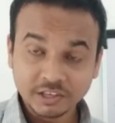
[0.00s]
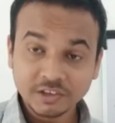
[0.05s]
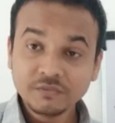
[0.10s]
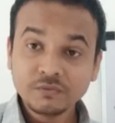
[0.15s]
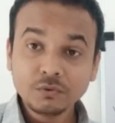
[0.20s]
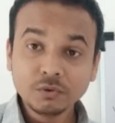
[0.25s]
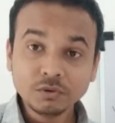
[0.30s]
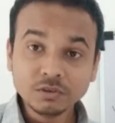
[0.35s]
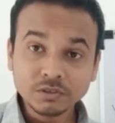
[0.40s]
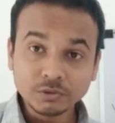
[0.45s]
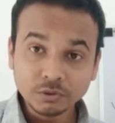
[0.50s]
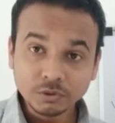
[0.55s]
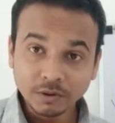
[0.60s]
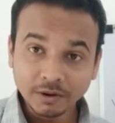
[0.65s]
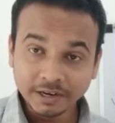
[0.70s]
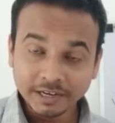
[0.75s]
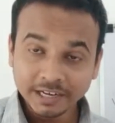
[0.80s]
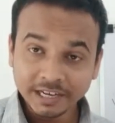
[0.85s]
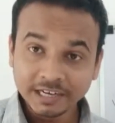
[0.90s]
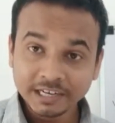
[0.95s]
If you
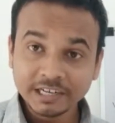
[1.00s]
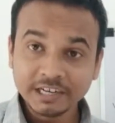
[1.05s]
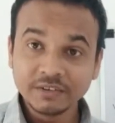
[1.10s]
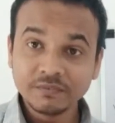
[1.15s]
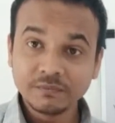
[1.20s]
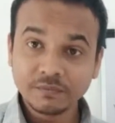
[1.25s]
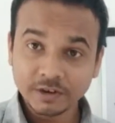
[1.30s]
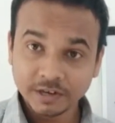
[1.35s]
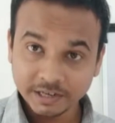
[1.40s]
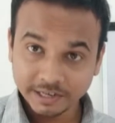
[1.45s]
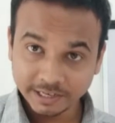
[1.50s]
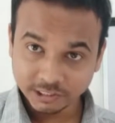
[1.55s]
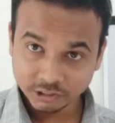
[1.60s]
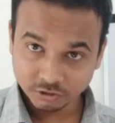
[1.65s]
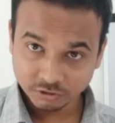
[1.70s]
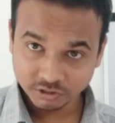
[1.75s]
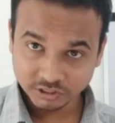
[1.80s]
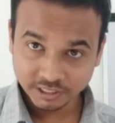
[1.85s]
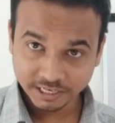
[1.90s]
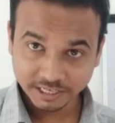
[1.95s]
had done different
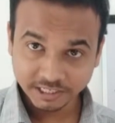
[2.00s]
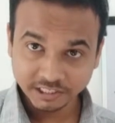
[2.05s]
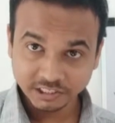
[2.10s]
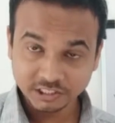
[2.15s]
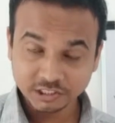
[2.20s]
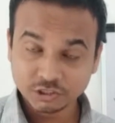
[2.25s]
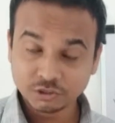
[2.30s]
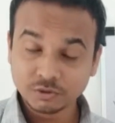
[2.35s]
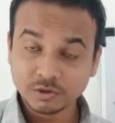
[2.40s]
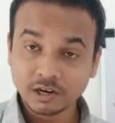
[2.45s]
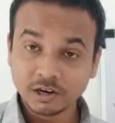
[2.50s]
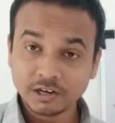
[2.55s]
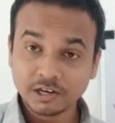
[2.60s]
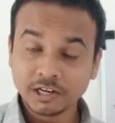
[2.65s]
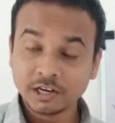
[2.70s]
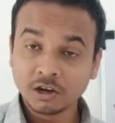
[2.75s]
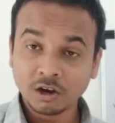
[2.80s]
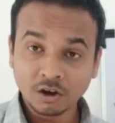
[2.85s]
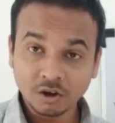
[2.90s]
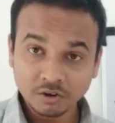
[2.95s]
SEO strategies, you had
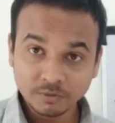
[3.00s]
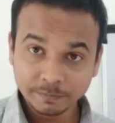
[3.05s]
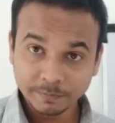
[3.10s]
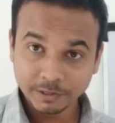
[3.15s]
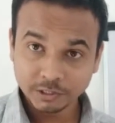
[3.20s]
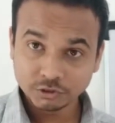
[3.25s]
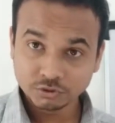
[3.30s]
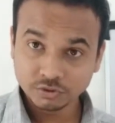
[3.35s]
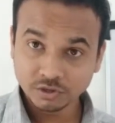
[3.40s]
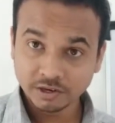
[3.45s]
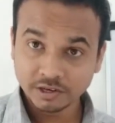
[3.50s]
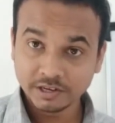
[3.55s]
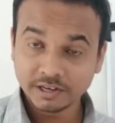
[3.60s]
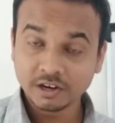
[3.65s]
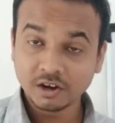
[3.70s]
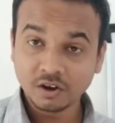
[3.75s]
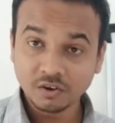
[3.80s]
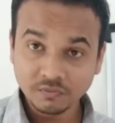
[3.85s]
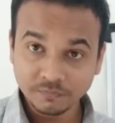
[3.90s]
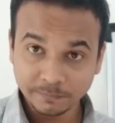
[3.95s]
done on page, you had done
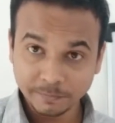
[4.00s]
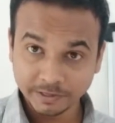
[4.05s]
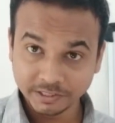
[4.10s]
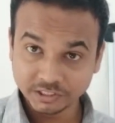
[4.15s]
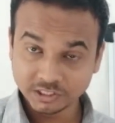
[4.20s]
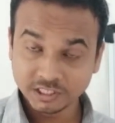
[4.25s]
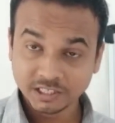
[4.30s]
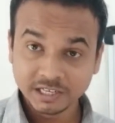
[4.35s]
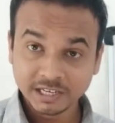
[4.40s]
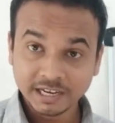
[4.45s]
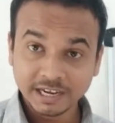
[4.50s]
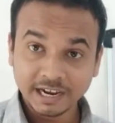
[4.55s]
off page,